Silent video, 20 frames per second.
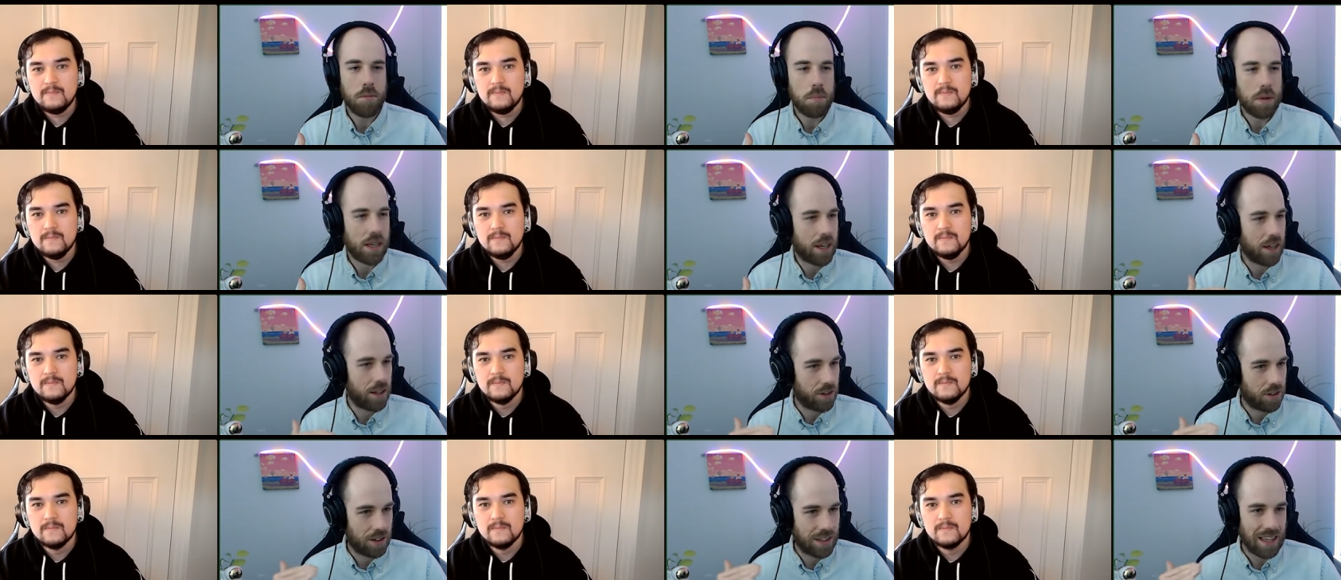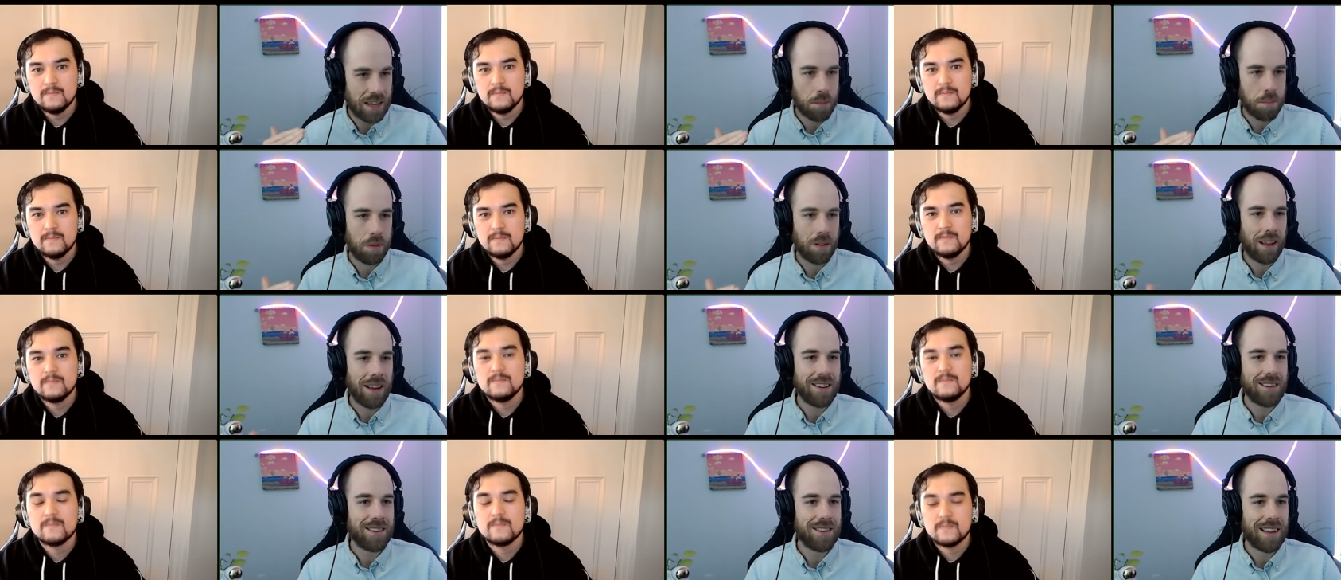Speaker 1: because
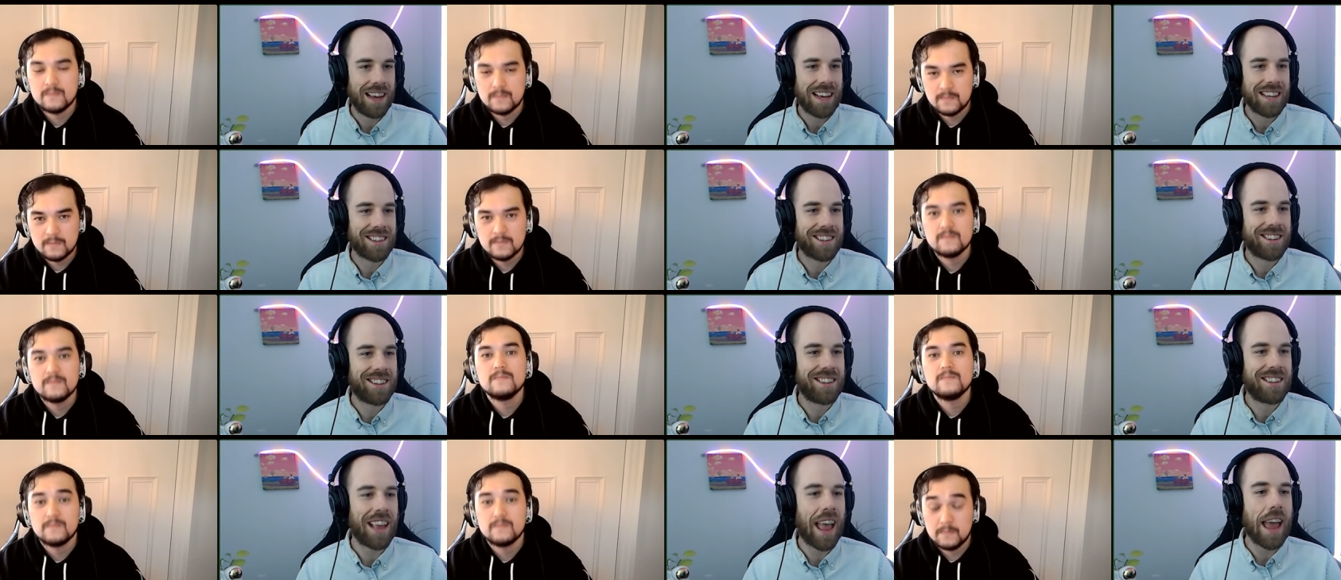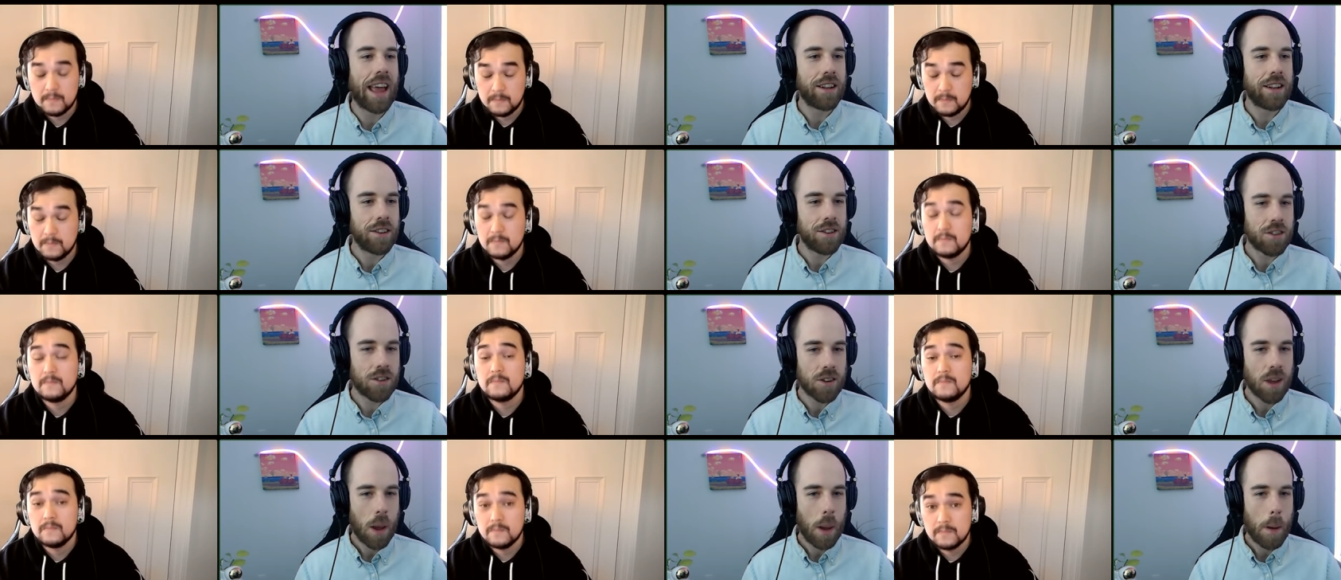DPlus
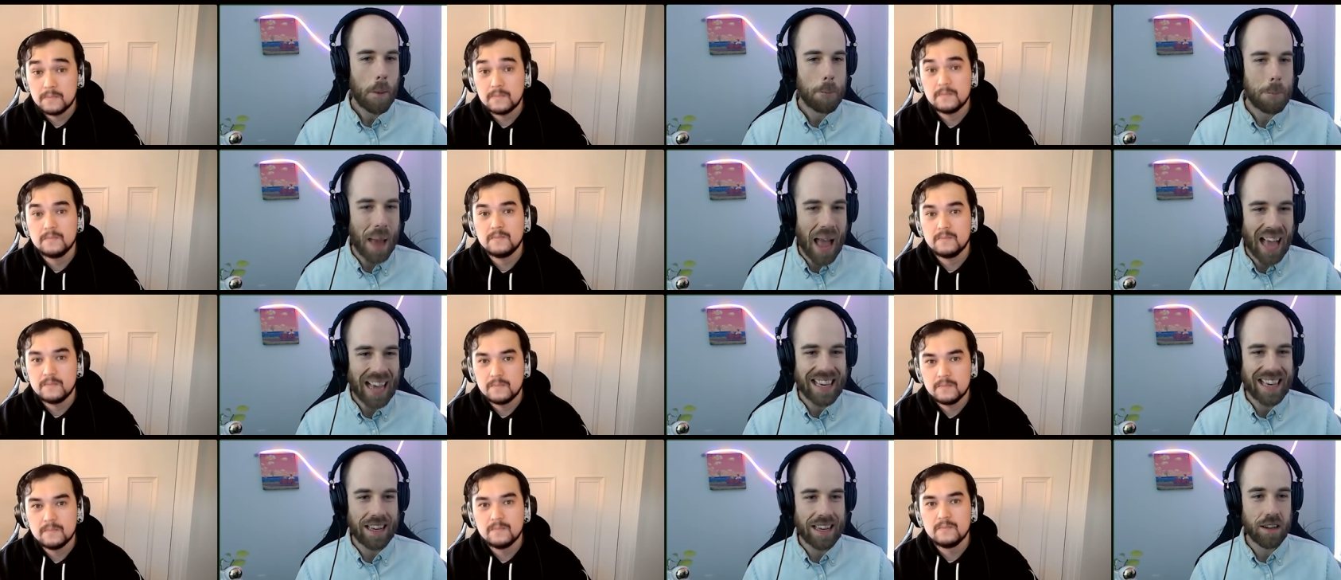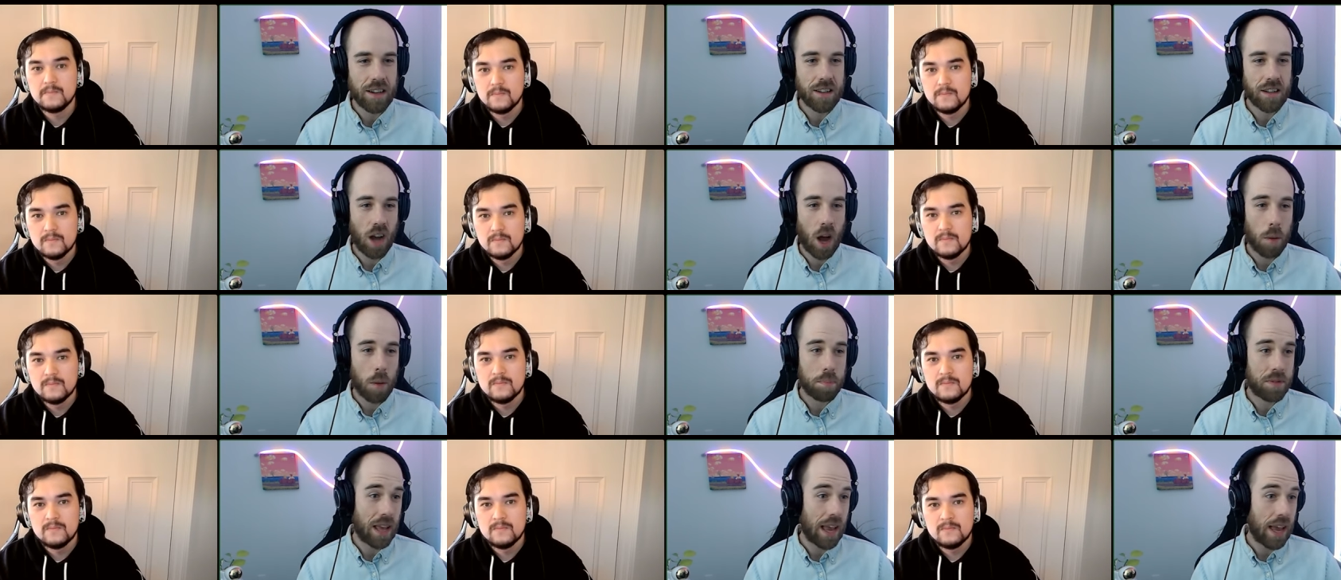ascends back into
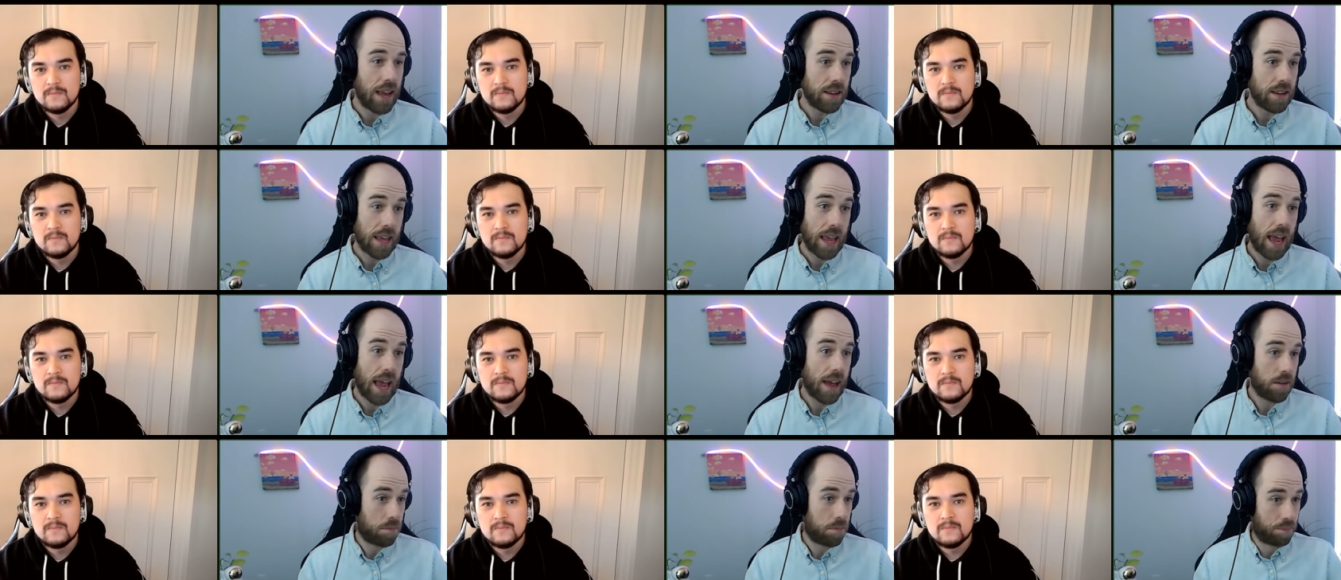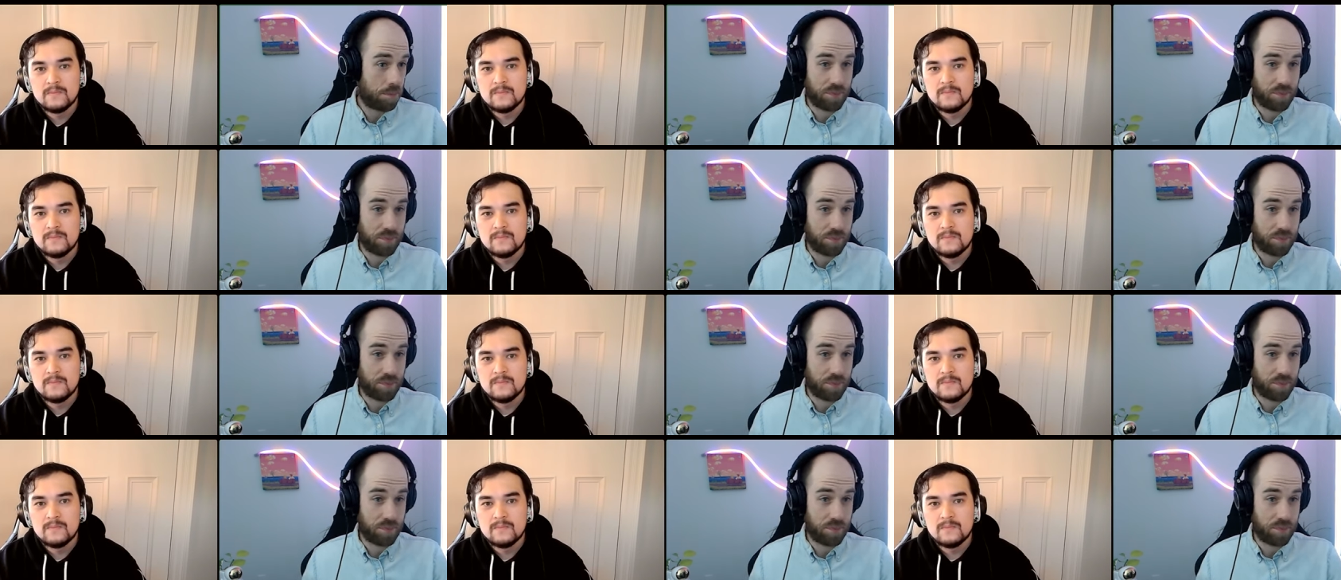top 10. They had